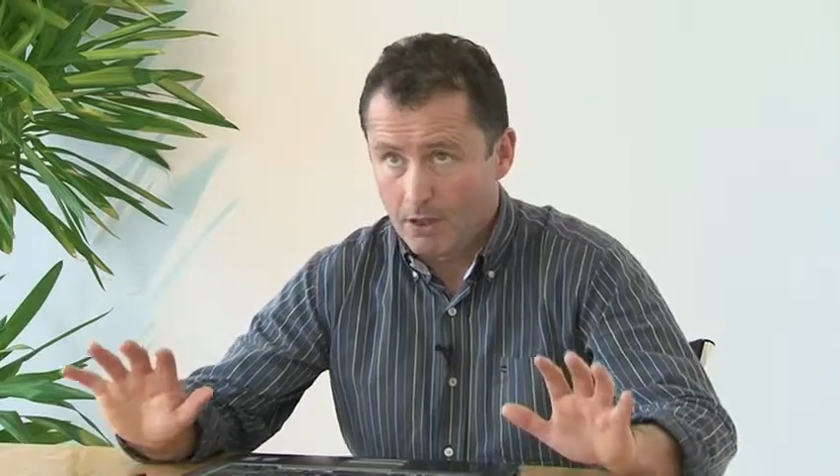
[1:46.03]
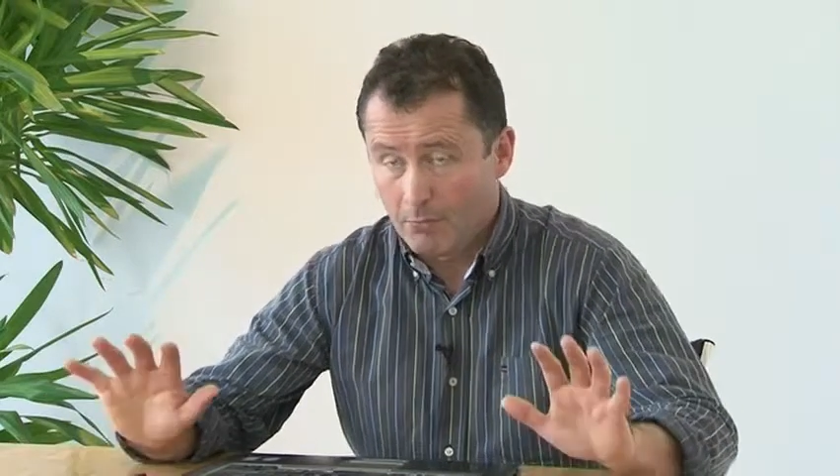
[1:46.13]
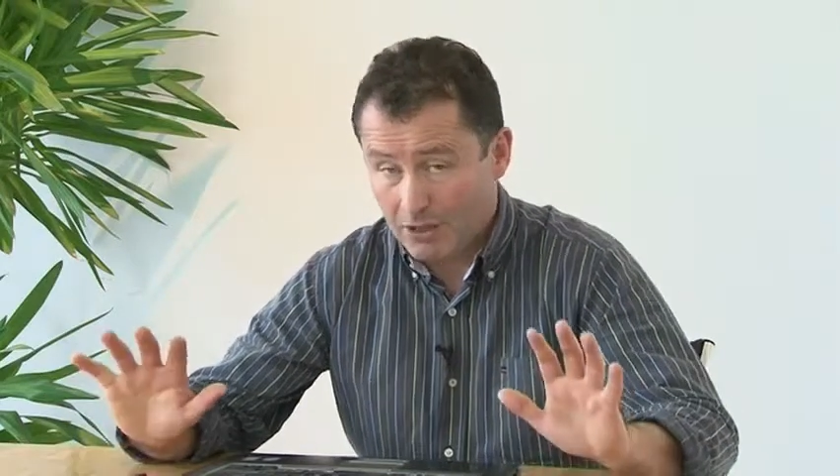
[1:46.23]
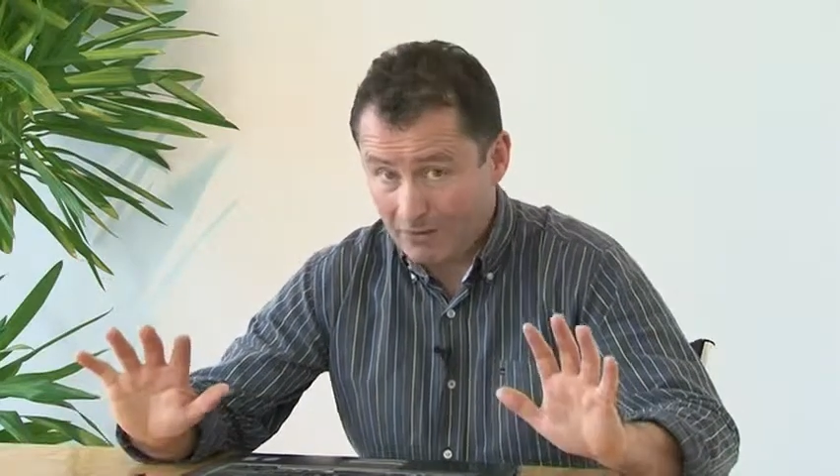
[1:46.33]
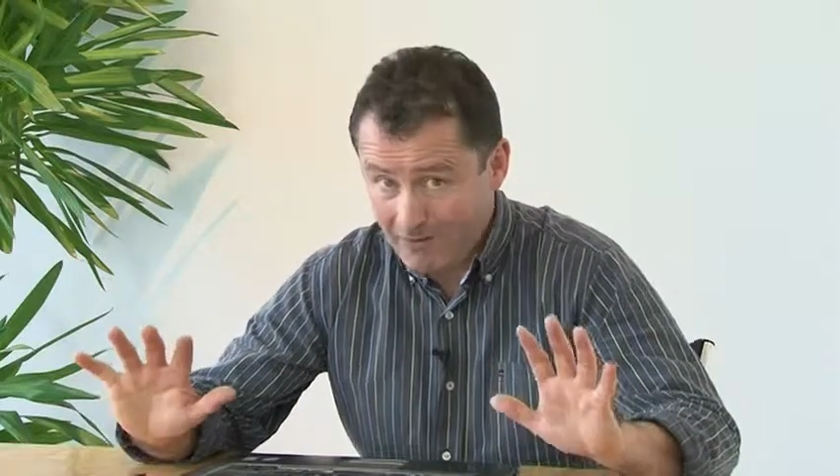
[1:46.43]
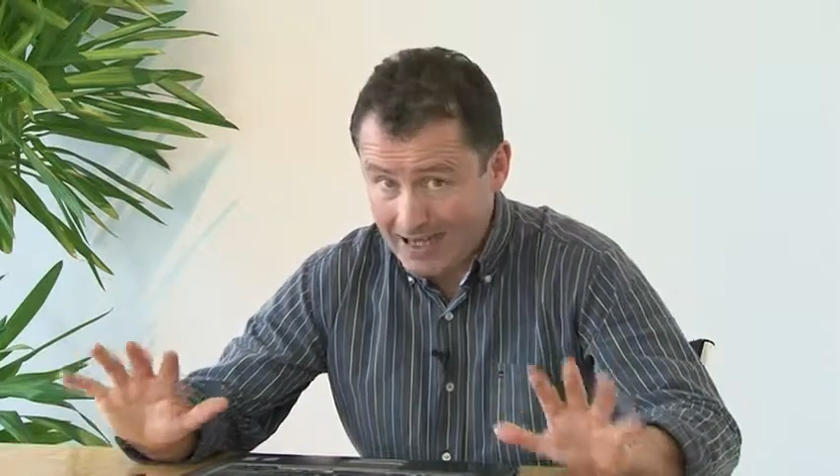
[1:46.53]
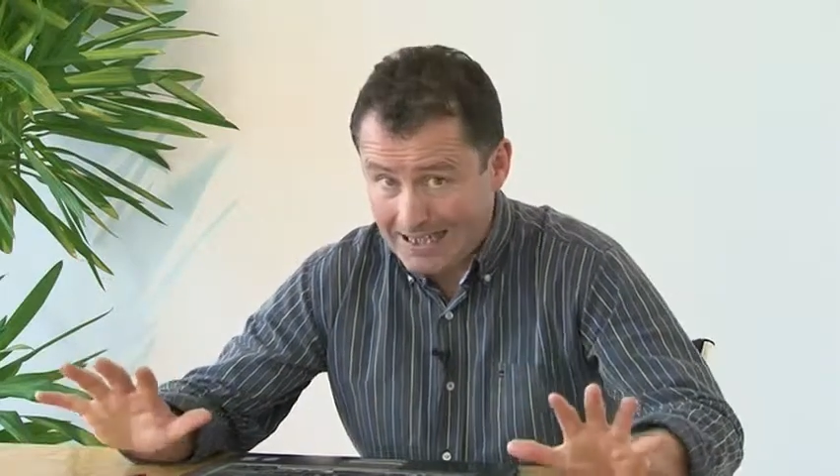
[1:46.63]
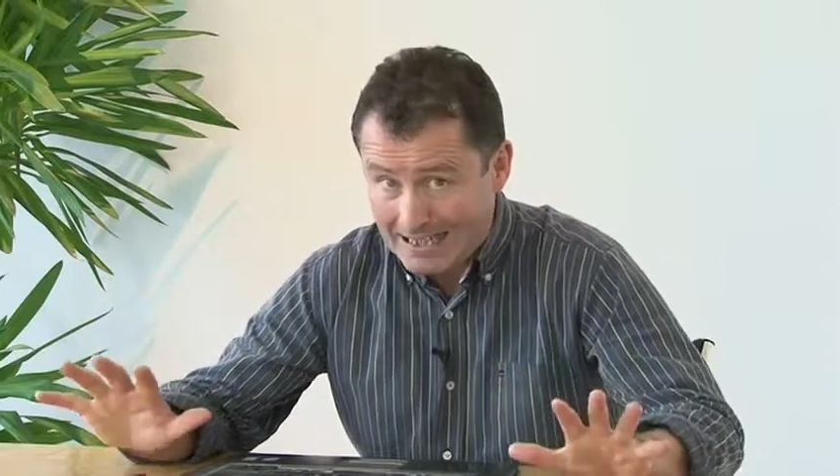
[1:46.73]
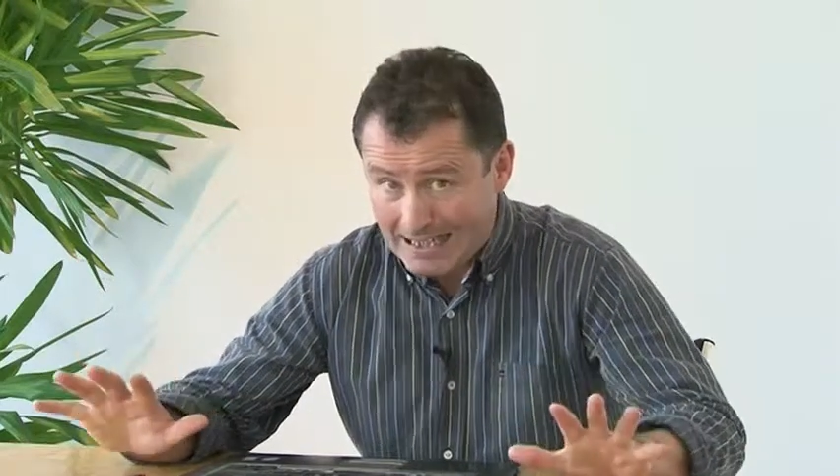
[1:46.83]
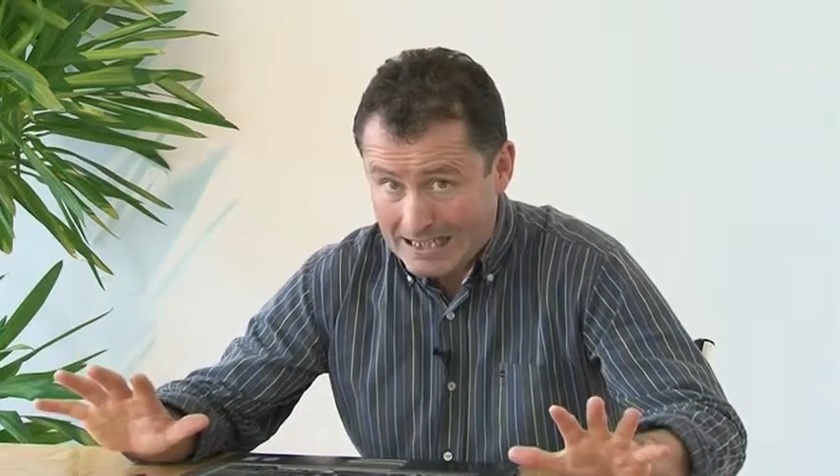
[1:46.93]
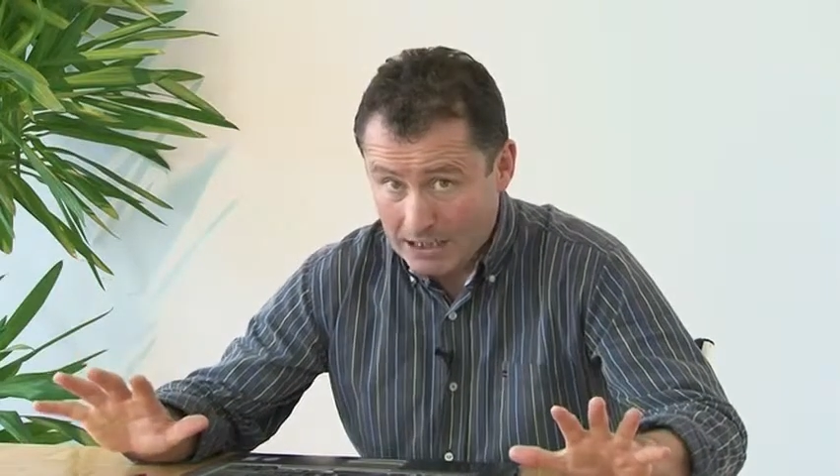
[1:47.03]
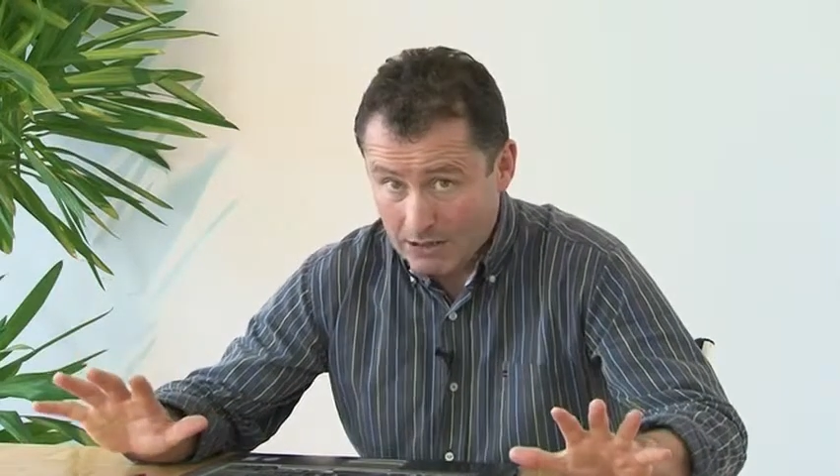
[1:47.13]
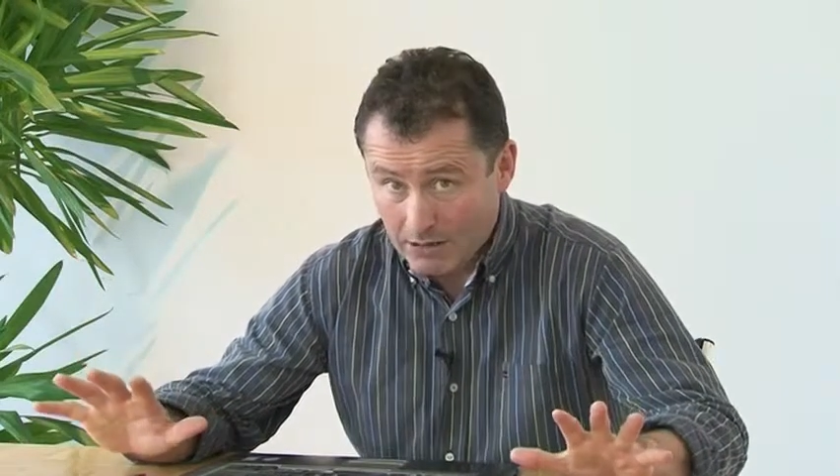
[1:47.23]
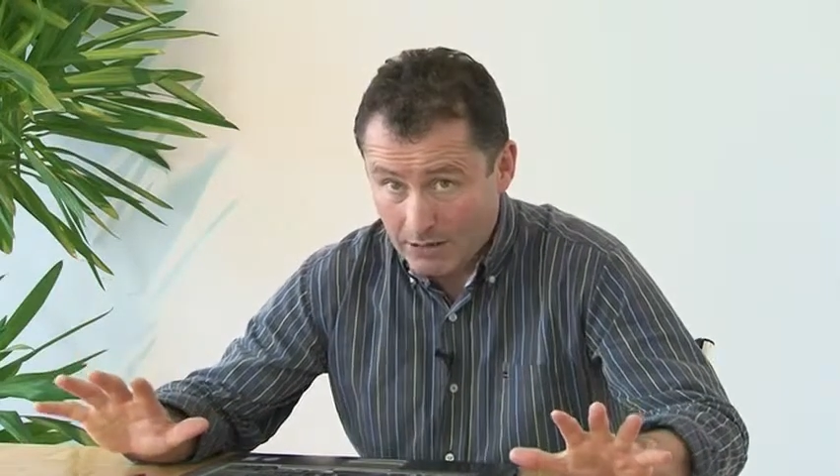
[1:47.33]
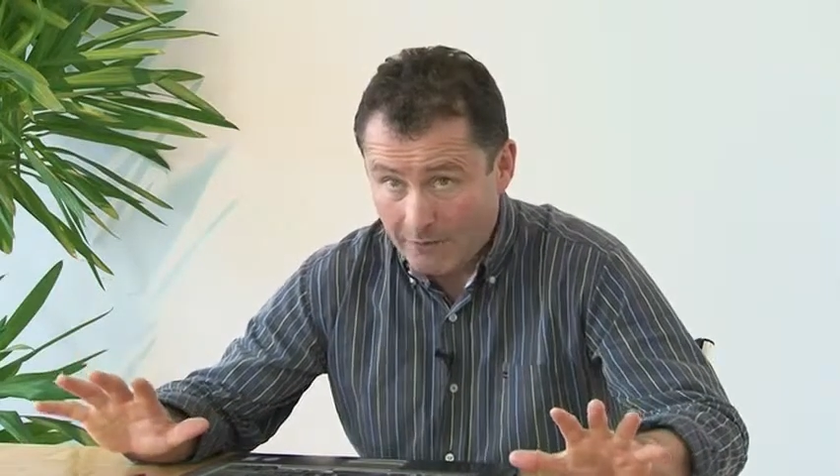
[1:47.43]
But the fact is
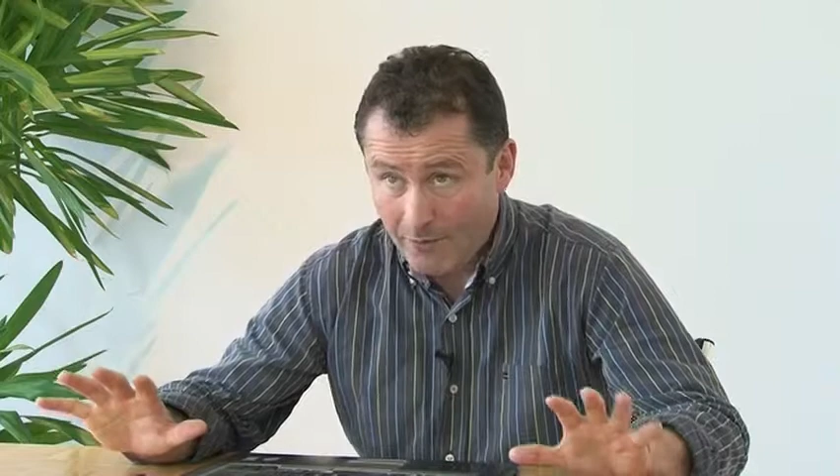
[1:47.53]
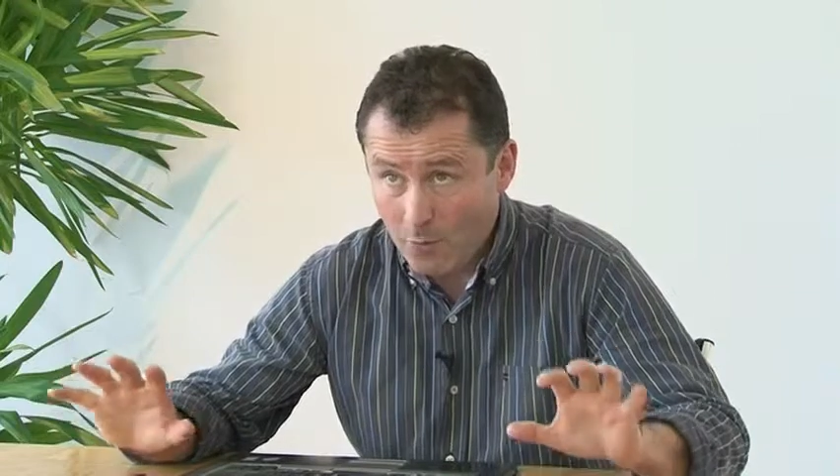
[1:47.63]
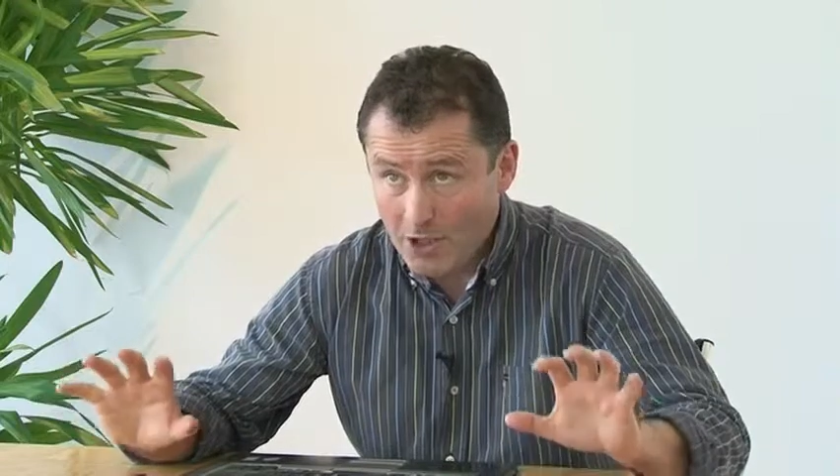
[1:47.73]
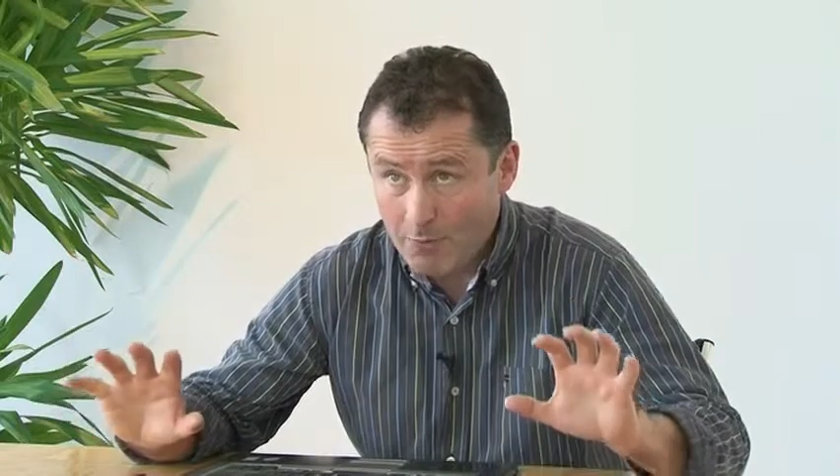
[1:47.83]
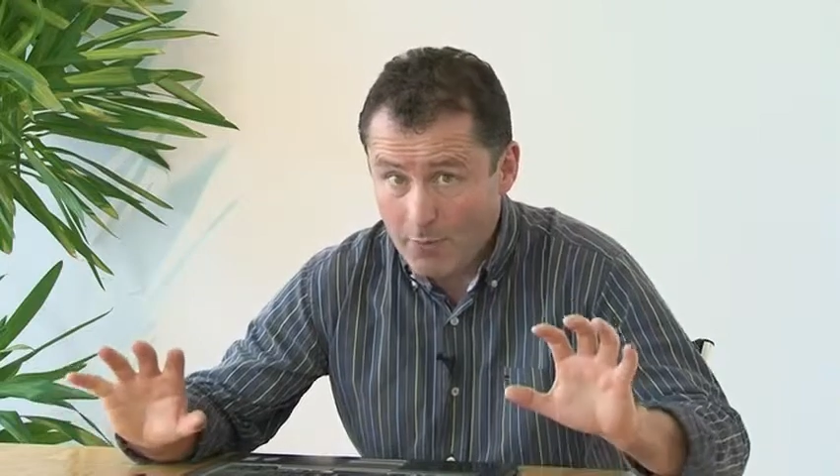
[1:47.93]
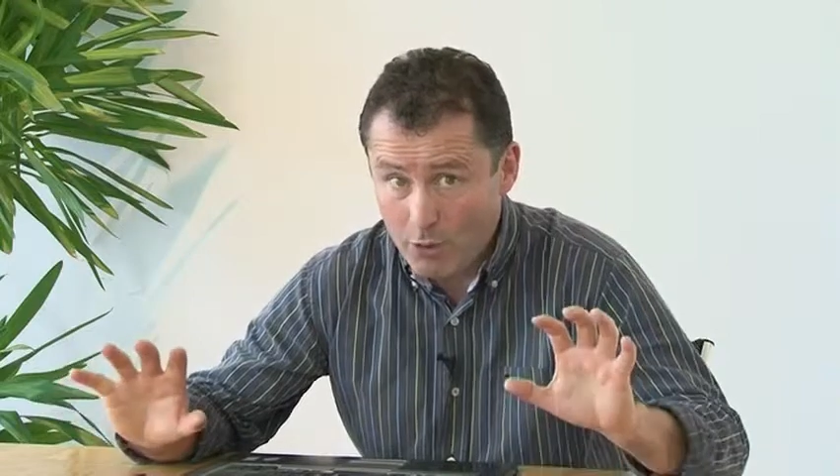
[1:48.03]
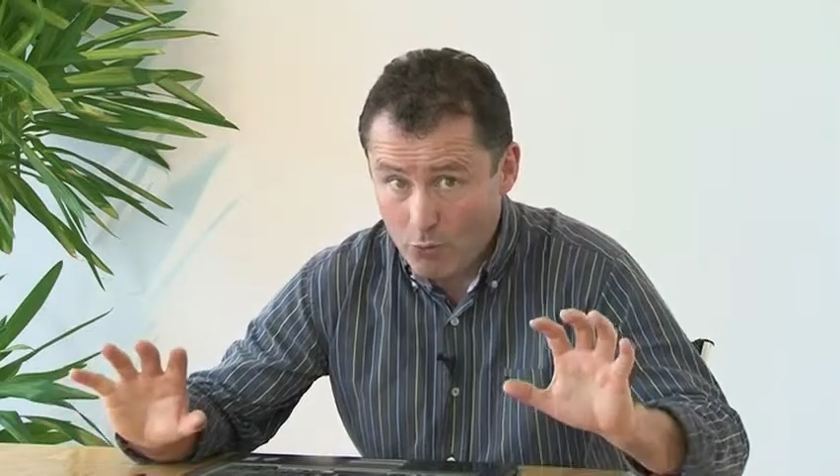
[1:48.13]
that if you want to make